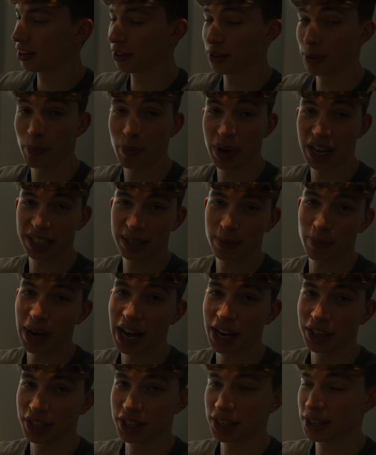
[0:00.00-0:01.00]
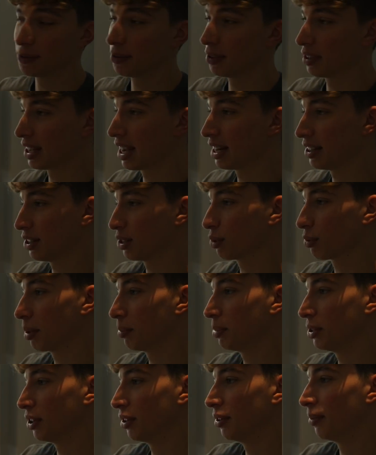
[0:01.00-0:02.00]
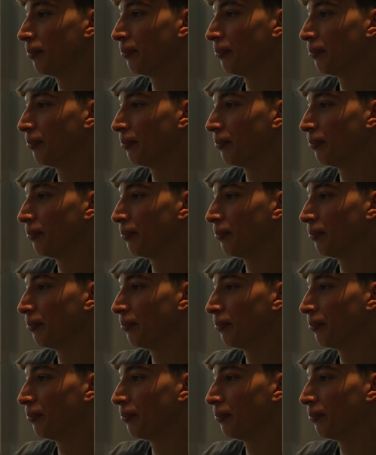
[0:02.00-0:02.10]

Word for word: are the best matches for that description.